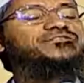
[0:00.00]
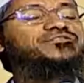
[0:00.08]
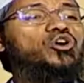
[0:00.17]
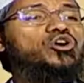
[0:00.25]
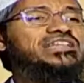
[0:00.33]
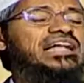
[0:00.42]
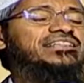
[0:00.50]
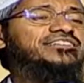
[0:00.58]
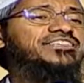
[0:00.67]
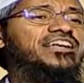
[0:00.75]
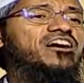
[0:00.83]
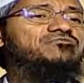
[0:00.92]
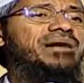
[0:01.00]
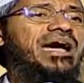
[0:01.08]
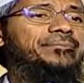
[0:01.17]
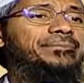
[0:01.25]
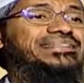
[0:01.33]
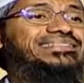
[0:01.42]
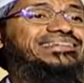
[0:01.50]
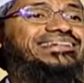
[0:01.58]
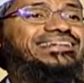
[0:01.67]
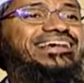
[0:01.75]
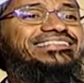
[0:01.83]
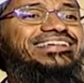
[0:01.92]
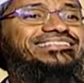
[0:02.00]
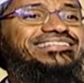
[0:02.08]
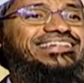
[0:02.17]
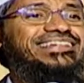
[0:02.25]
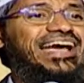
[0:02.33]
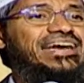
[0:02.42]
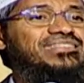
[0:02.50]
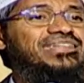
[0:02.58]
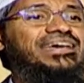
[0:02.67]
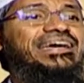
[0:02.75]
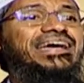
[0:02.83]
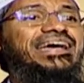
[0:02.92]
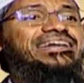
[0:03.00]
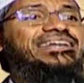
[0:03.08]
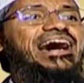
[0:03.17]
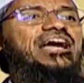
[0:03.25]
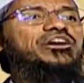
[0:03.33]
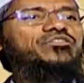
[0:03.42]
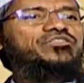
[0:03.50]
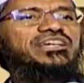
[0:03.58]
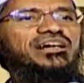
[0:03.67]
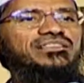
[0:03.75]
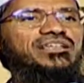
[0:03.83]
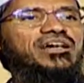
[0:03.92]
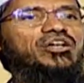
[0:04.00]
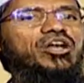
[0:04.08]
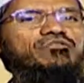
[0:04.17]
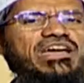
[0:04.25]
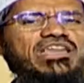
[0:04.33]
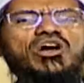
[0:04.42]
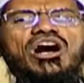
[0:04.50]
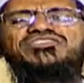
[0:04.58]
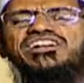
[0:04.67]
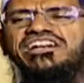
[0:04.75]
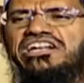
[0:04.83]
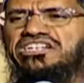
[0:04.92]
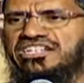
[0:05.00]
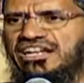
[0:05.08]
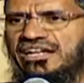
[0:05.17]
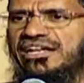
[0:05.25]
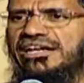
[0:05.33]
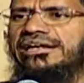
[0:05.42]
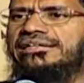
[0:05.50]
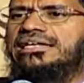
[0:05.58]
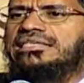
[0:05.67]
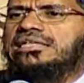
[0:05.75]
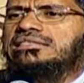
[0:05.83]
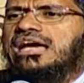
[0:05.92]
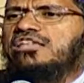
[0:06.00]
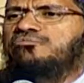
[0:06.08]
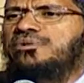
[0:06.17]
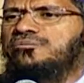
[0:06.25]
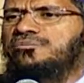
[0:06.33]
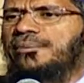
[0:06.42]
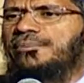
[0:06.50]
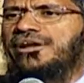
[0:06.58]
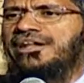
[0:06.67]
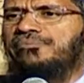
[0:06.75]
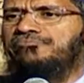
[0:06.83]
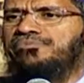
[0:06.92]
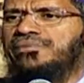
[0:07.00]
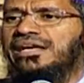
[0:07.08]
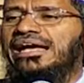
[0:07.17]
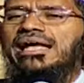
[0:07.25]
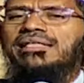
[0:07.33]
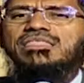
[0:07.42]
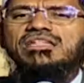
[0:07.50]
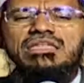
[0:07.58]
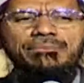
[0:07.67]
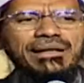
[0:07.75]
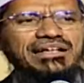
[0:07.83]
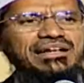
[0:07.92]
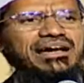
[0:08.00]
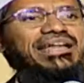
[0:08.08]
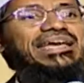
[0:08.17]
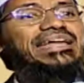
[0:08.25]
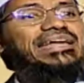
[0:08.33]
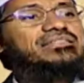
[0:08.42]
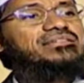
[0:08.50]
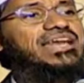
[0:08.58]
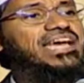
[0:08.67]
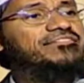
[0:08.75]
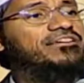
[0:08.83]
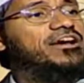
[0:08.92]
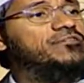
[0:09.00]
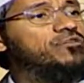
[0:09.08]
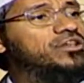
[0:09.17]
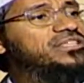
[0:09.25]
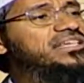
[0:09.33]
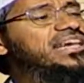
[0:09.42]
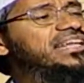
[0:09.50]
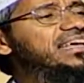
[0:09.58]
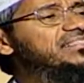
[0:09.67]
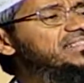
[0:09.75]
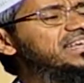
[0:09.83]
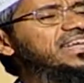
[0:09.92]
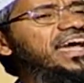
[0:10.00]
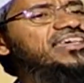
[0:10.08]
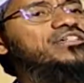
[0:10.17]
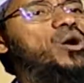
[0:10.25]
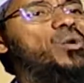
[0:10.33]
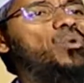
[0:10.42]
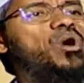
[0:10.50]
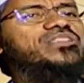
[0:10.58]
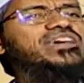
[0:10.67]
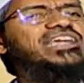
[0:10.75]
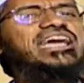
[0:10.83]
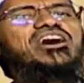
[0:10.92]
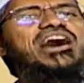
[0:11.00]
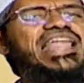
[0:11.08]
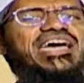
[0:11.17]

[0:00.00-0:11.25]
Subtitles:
so shall the Son of Man be 3 days and three nights in the heart of the earth. Now, when you ask a Christian, Jesus Christ, peace be upon him, in the sepulcher, in his grave, for 3 days and three nights, was he dead or